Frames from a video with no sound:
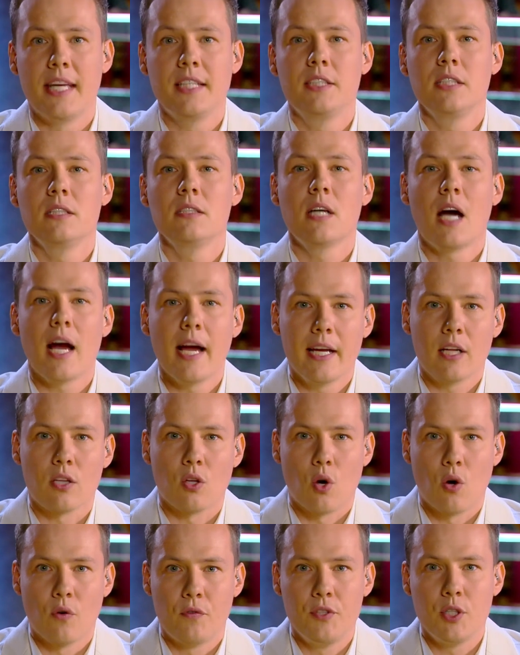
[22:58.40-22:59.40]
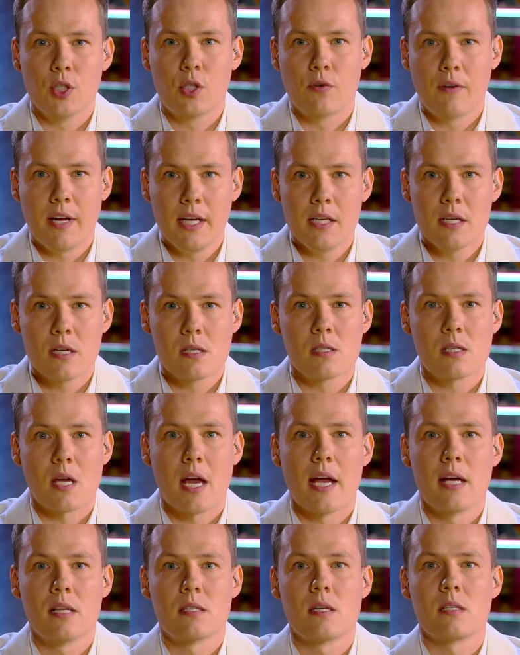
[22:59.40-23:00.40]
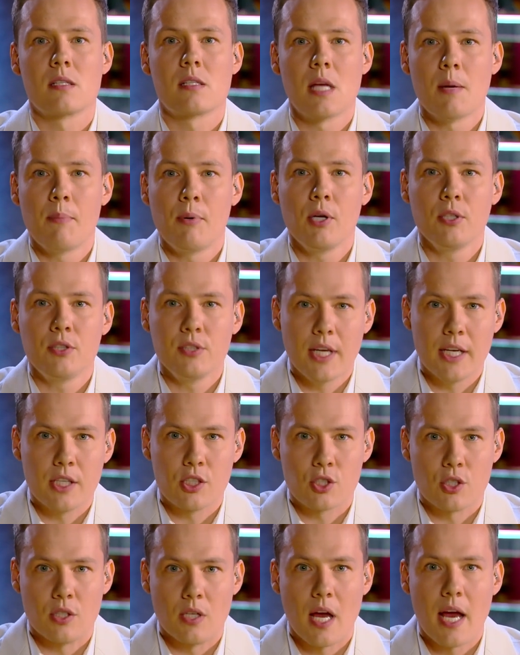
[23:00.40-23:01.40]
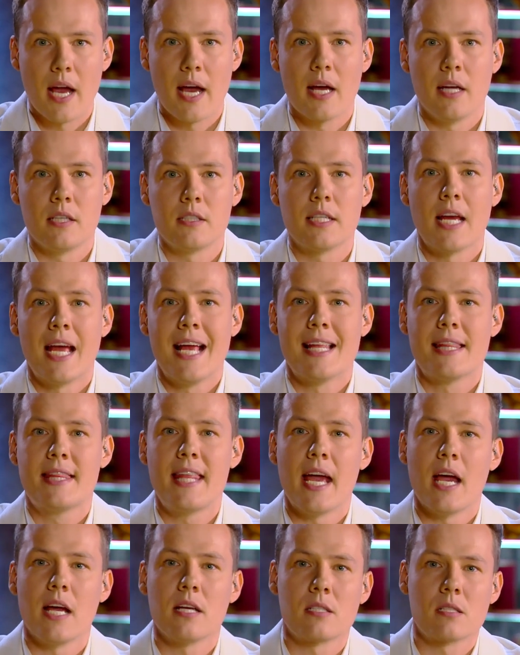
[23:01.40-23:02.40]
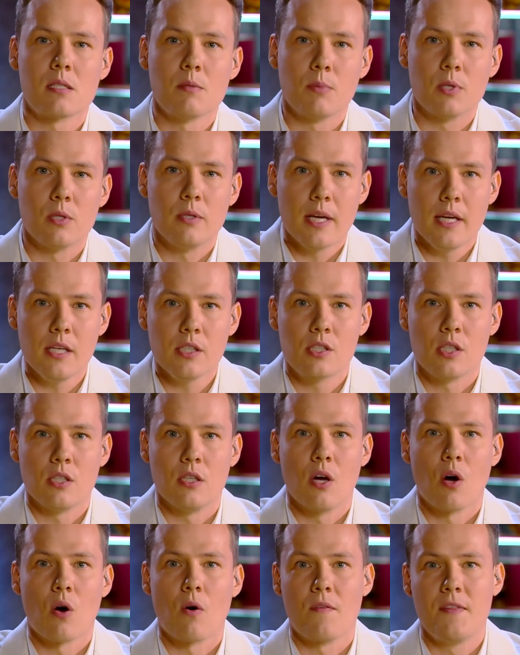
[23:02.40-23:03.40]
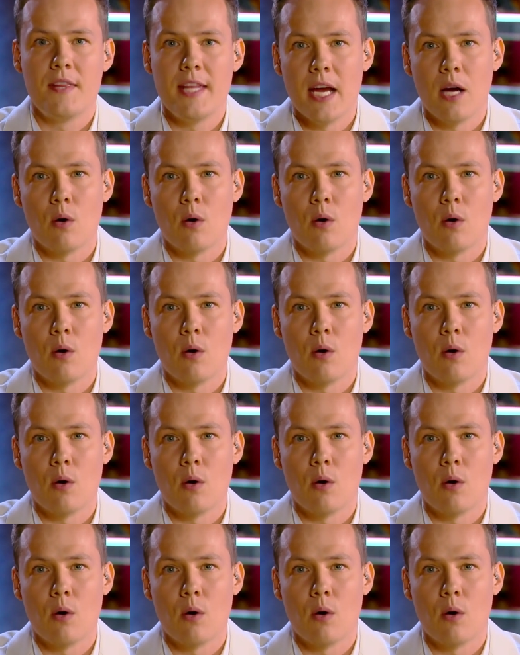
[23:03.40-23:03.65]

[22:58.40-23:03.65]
the denial of Ukrainians as a separate nation, and the assimilation of